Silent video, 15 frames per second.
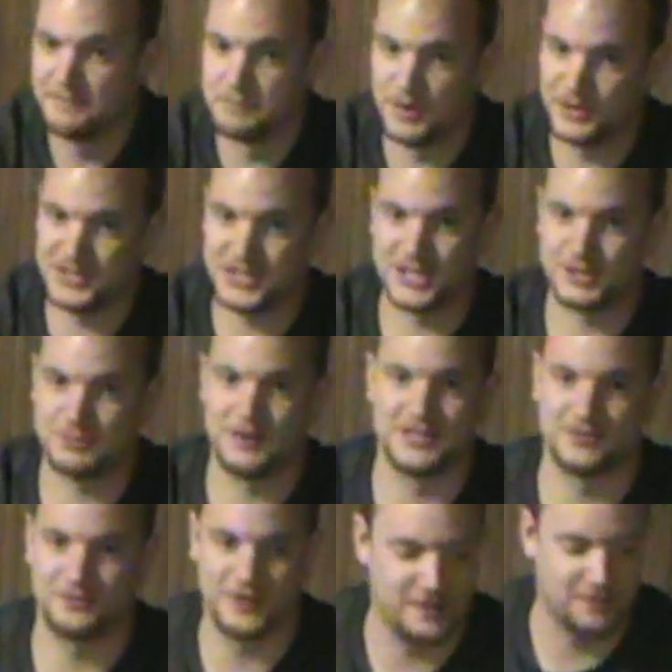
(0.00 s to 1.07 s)
Most
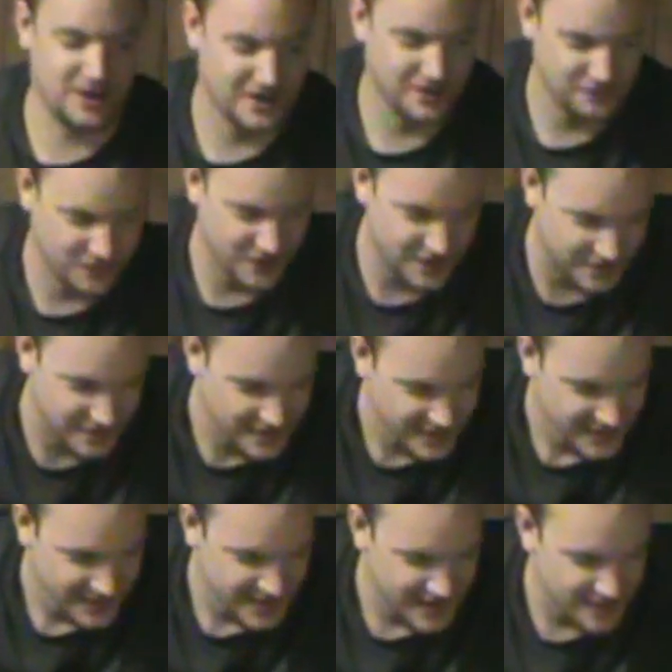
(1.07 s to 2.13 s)
expensive game I could find.
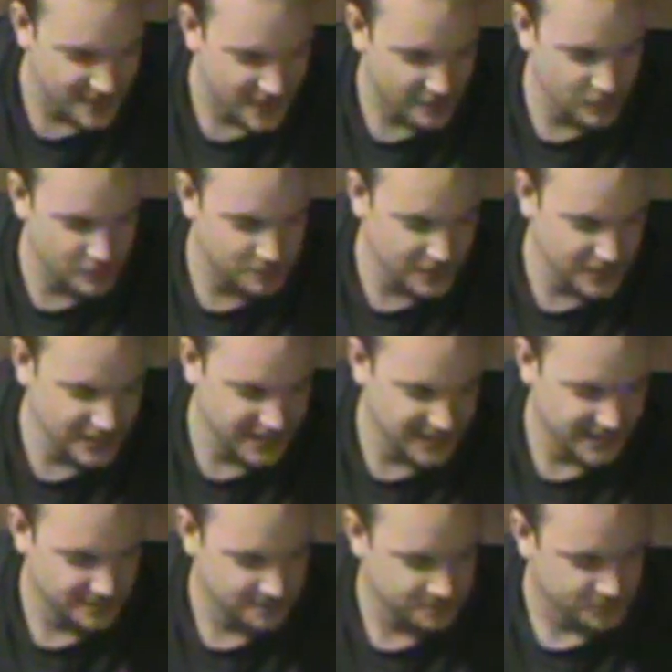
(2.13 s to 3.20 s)
And that would
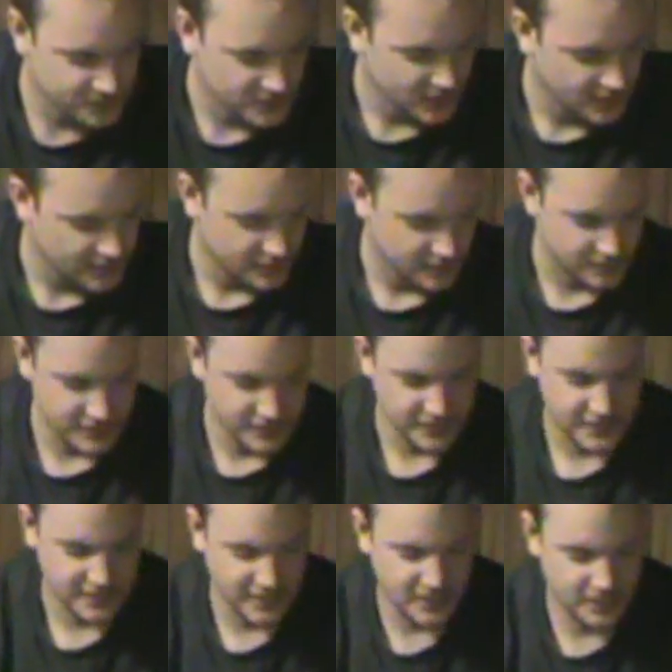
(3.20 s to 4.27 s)
be
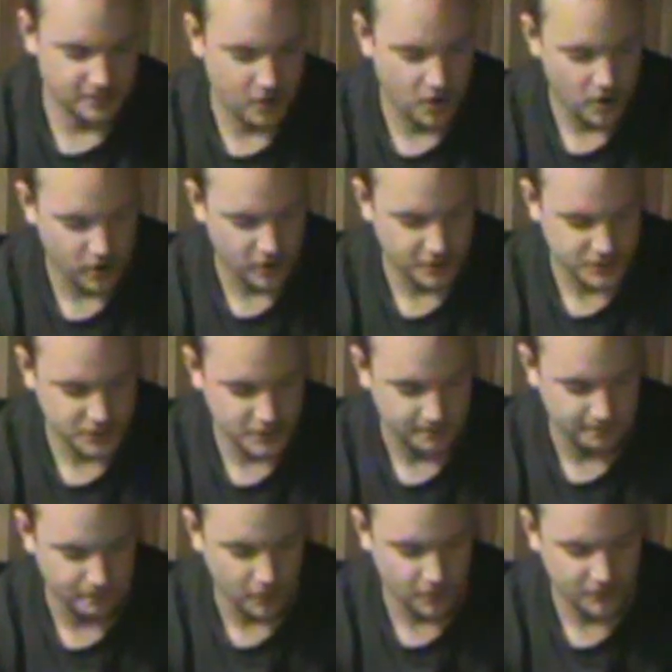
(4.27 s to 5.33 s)
the Kingdom Hearts
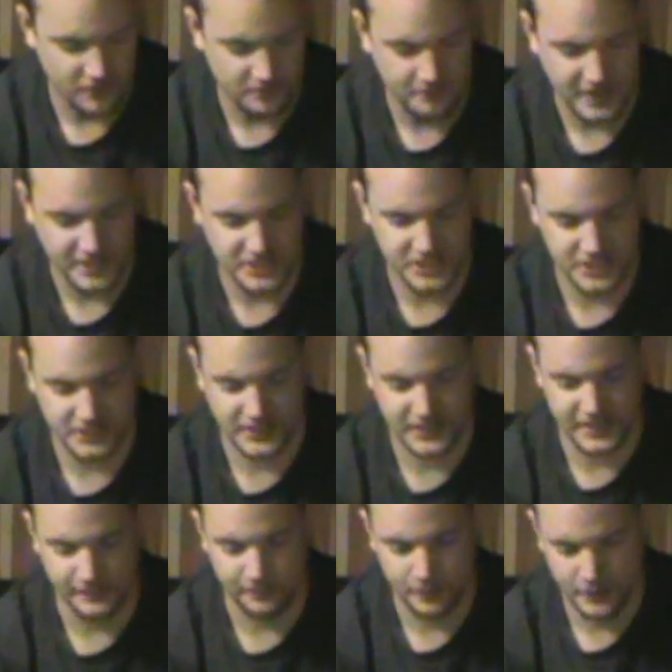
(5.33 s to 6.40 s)
Birth by
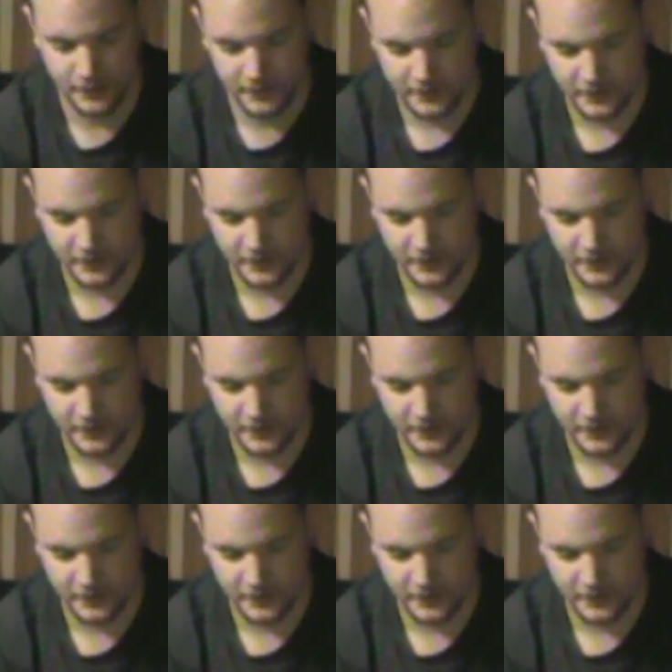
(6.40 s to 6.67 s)
Sleep,